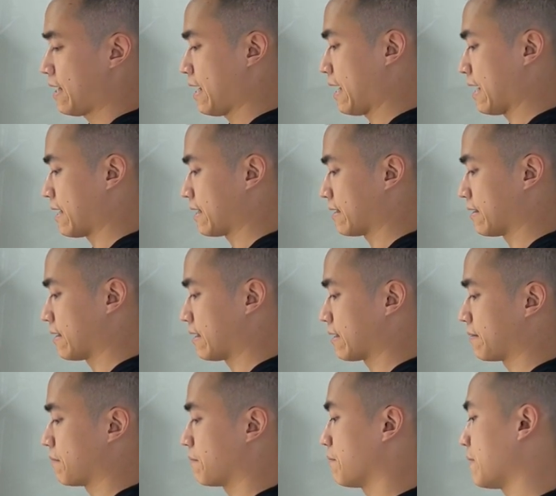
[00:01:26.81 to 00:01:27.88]
and
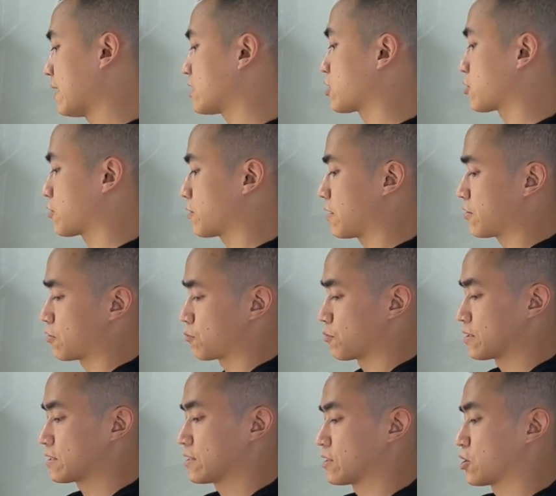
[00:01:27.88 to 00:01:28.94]
it makes sure that your
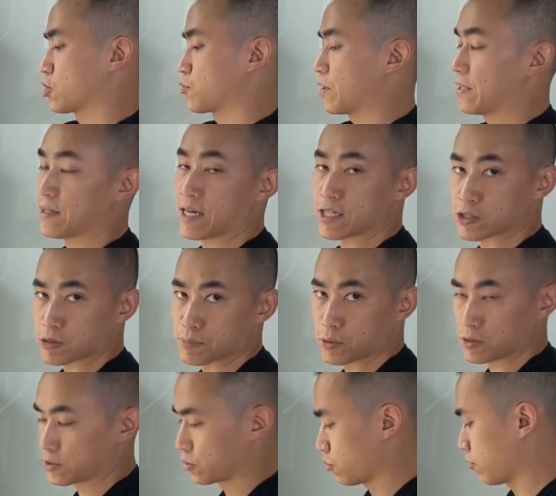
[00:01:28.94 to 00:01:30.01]
wrist is straight as you're
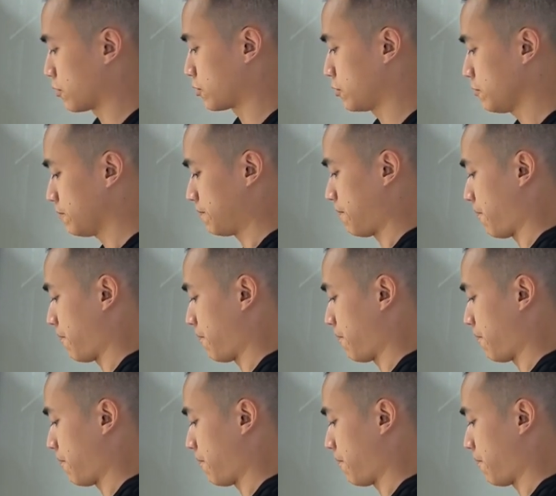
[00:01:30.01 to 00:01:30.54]
pulling towards you.